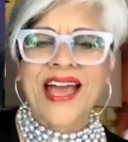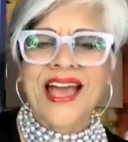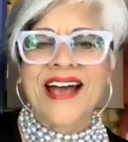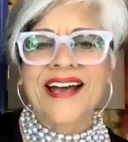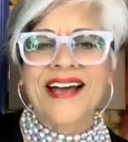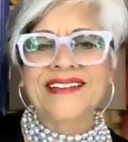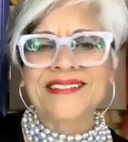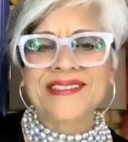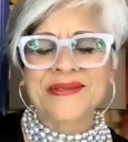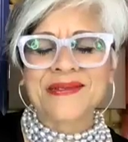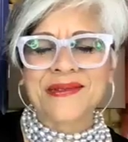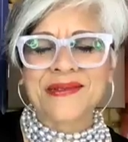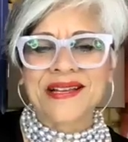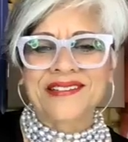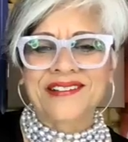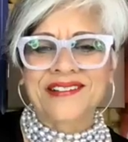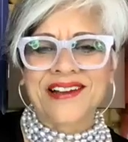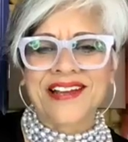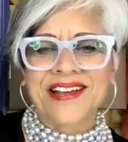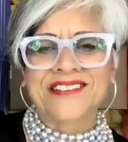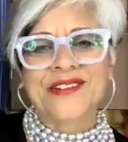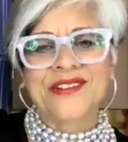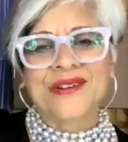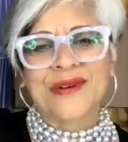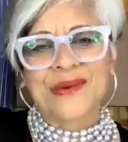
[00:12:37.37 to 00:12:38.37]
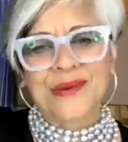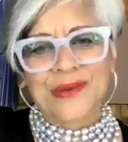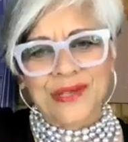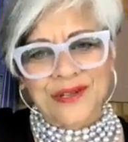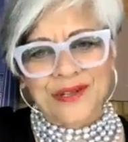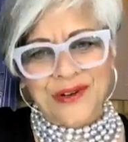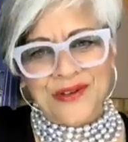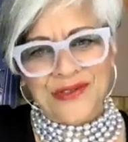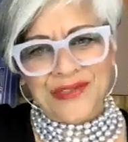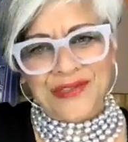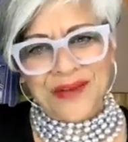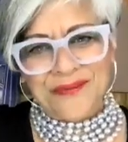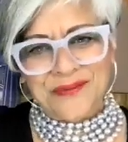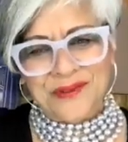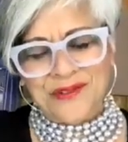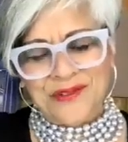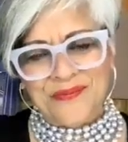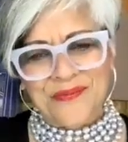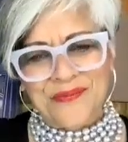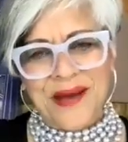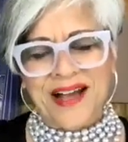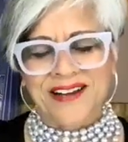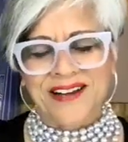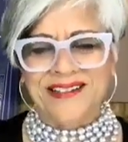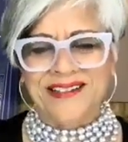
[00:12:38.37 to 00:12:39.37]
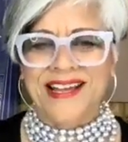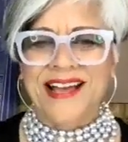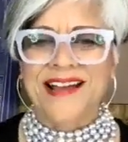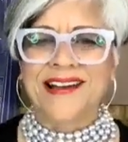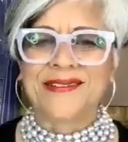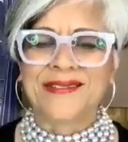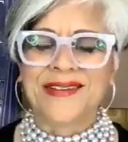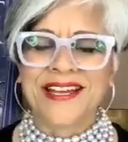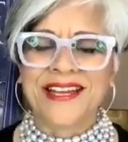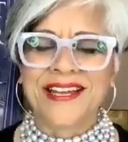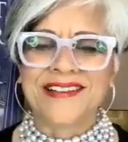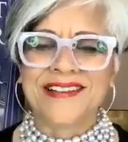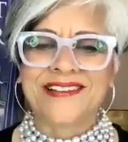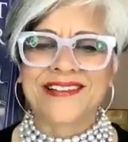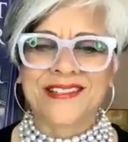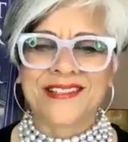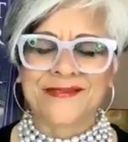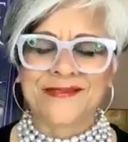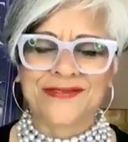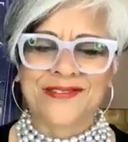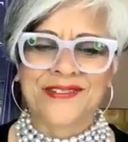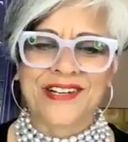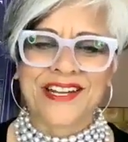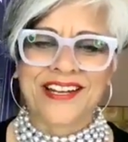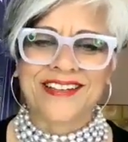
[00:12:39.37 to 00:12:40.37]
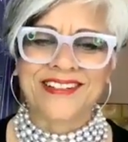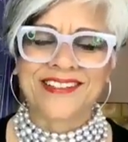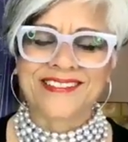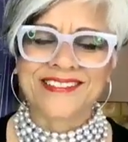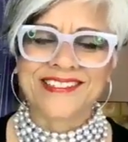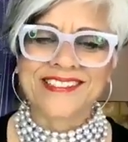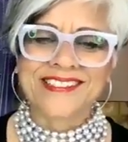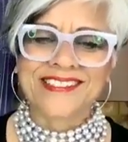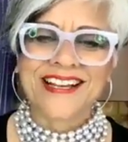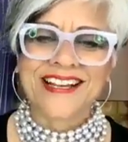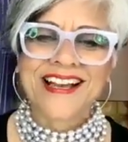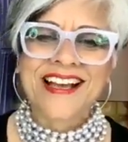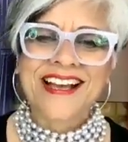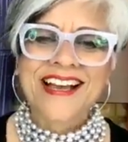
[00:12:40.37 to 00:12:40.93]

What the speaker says: As the weather gets cooler, they move back down into the foothills.